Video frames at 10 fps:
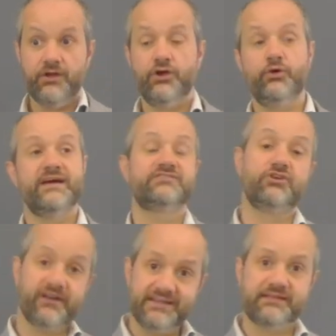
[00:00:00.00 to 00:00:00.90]
who has
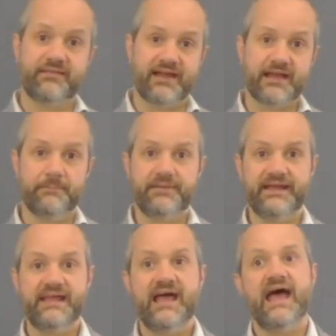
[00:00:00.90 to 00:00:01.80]
got into that
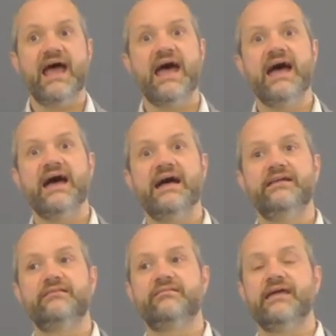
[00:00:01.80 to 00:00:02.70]
company
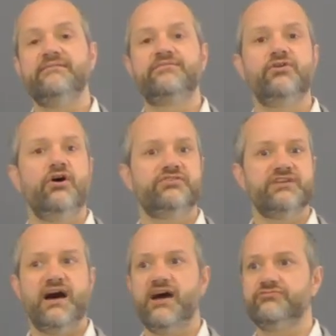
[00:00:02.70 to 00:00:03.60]
and they've got
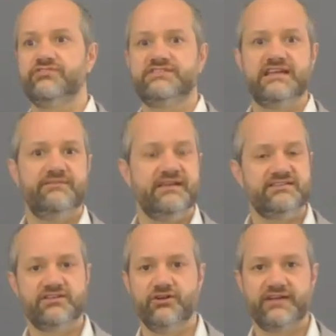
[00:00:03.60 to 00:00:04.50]
100
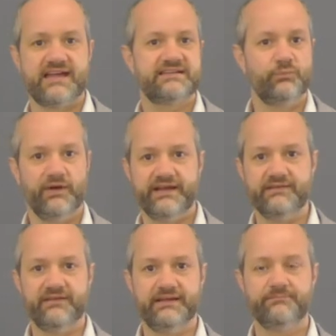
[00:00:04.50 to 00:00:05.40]
CVs to look at in one
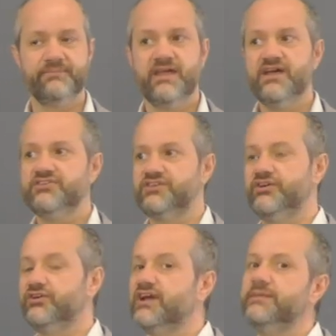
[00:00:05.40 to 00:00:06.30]
evening. So
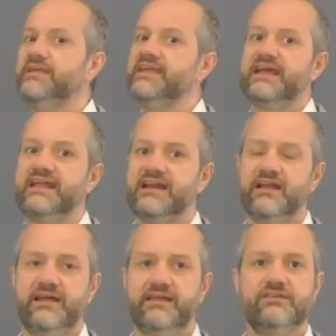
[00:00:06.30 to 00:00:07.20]
you're going to be getting
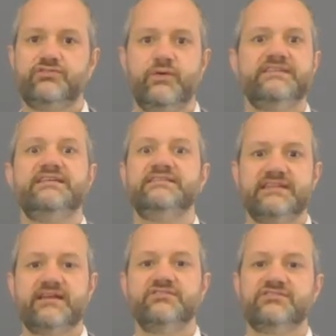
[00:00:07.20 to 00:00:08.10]
like 20
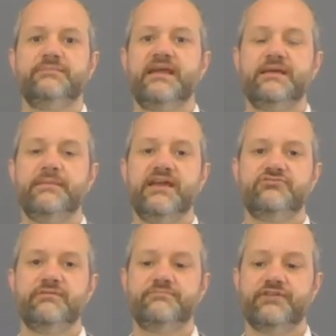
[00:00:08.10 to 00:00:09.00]
seconds to make a
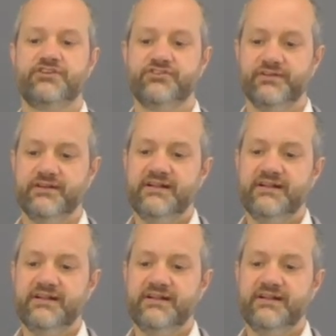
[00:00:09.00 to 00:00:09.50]
major impression.